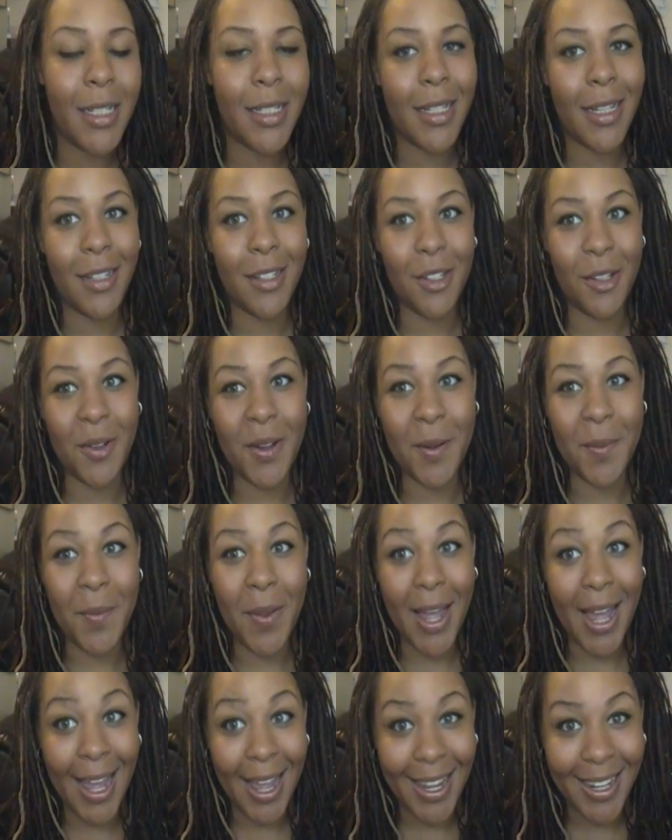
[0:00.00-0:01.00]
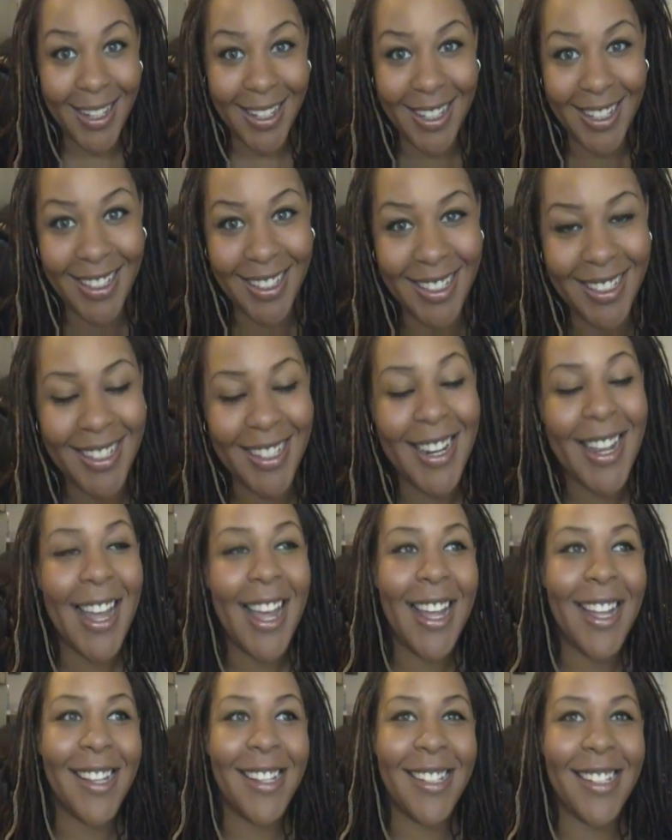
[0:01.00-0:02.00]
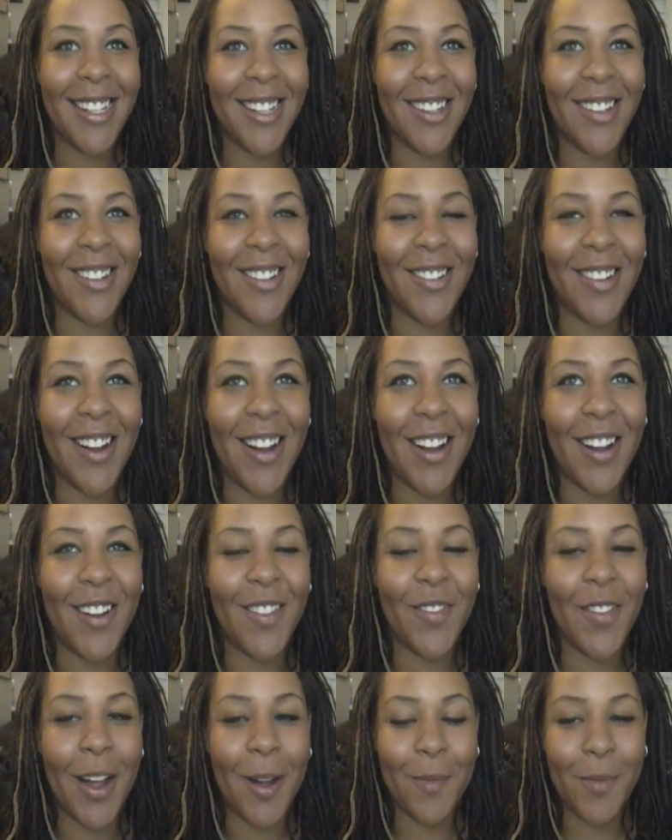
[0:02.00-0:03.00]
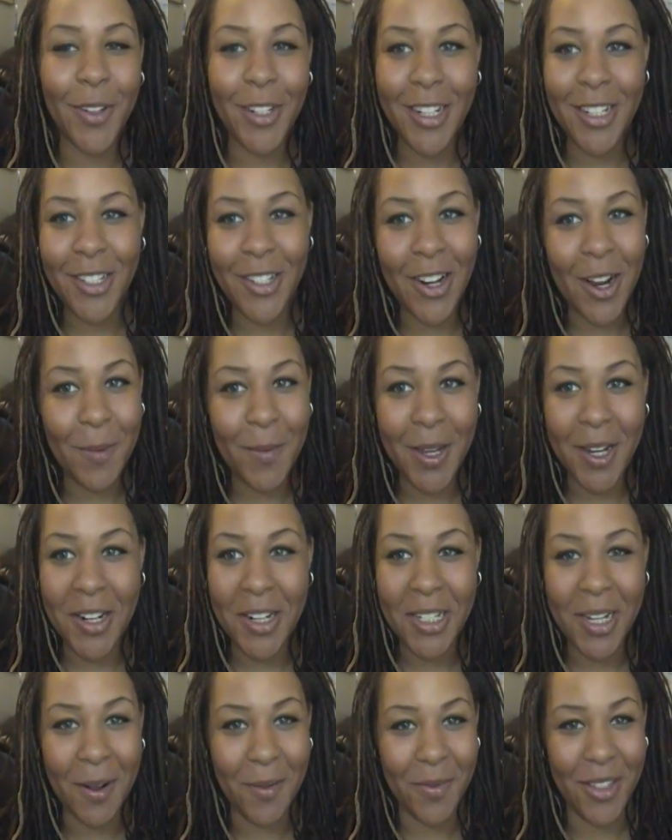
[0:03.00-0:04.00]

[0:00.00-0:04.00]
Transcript: want to send you a package so um, I'm pretty sure I'm gonna hear